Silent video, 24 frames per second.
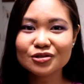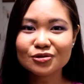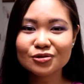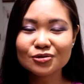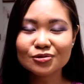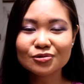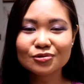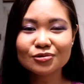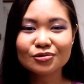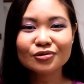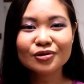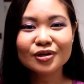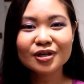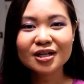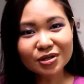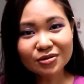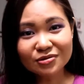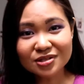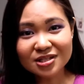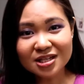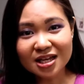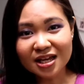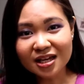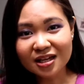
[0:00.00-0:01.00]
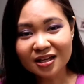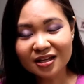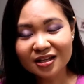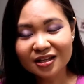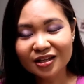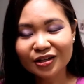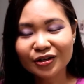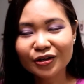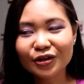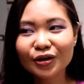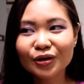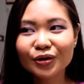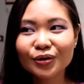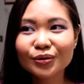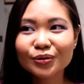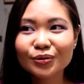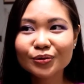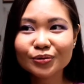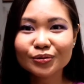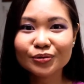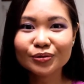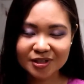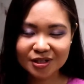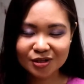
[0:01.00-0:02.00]
to music, you know,
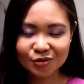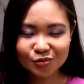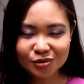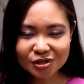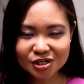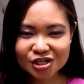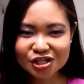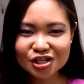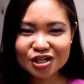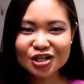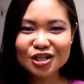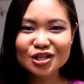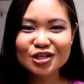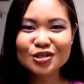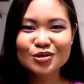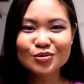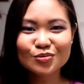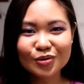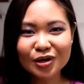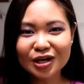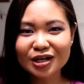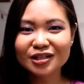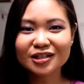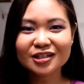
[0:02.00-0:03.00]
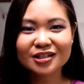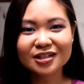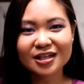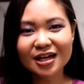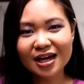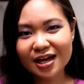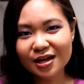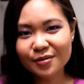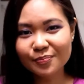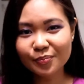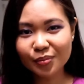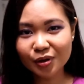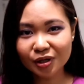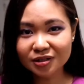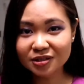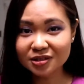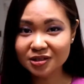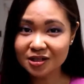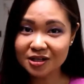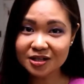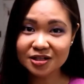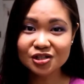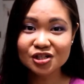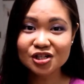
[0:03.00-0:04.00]
which is what an Ipod
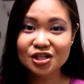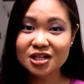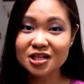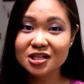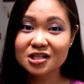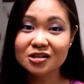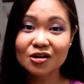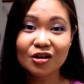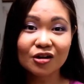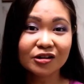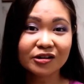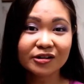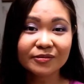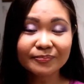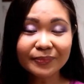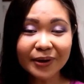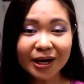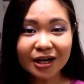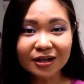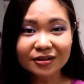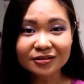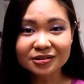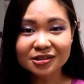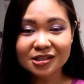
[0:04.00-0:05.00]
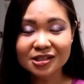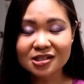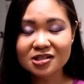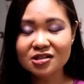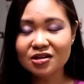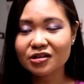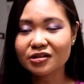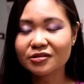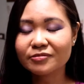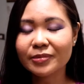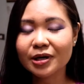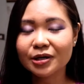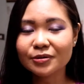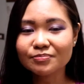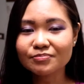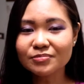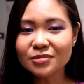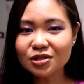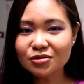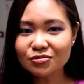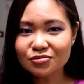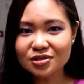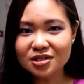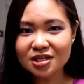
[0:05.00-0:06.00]
Touch is all about. It's all about
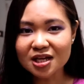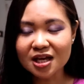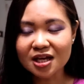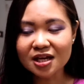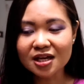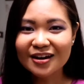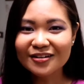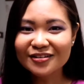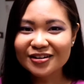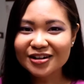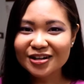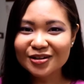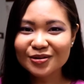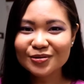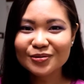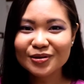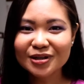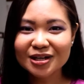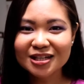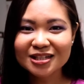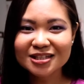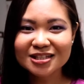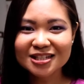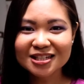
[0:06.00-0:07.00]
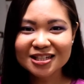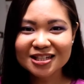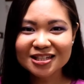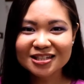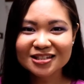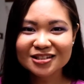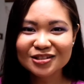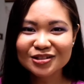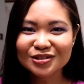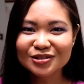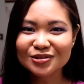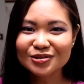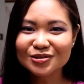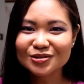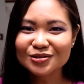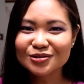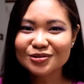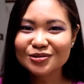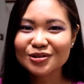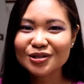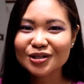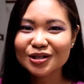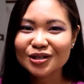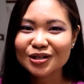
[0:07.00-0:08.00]
music. I really wanted
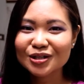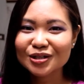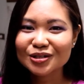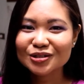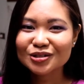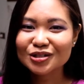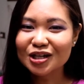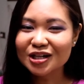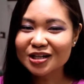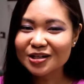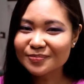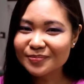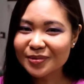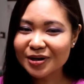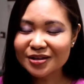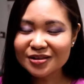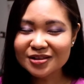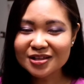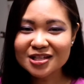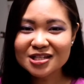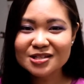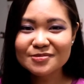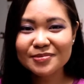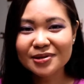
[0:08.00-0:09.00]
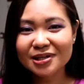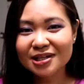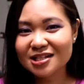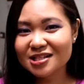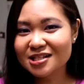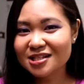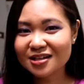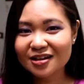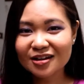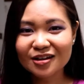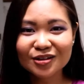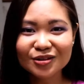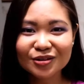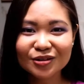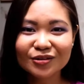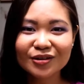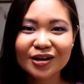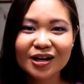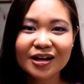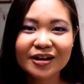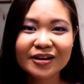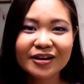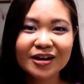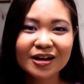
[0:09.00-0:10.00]
to talk about this because you all know
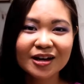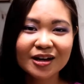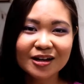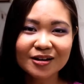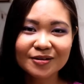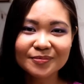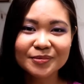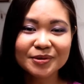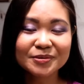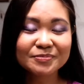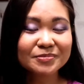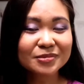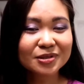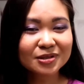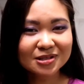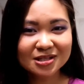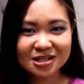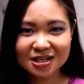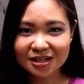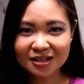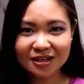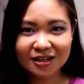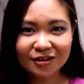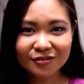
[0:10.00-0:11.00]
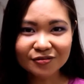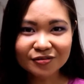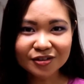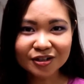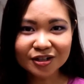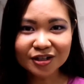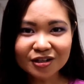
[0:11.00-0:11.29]
I am a music lover.